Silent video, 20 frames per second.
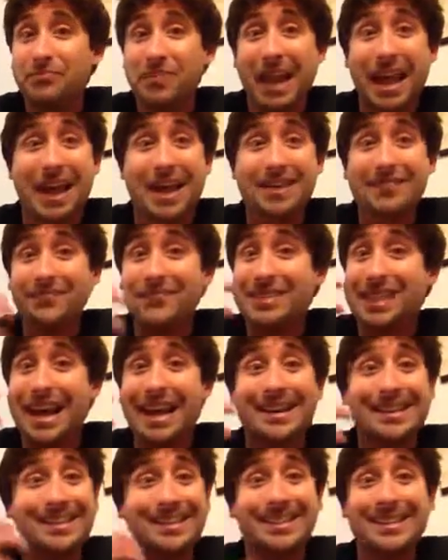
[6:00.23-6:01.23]
and
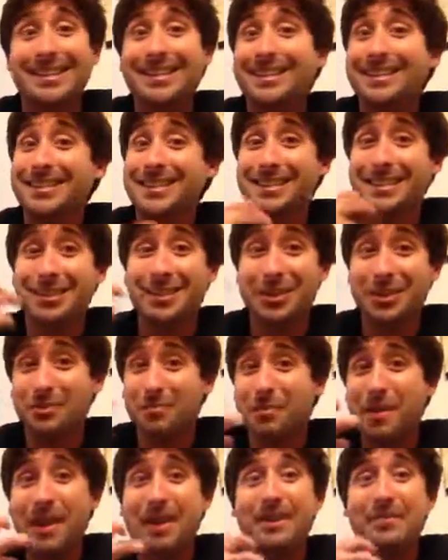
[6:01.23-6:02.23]
that acidity is just
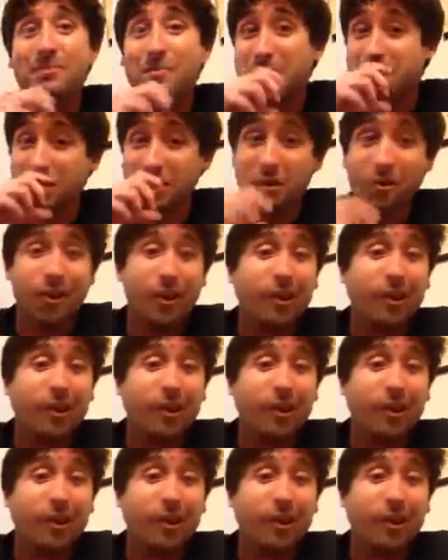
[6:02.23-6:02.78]
making me so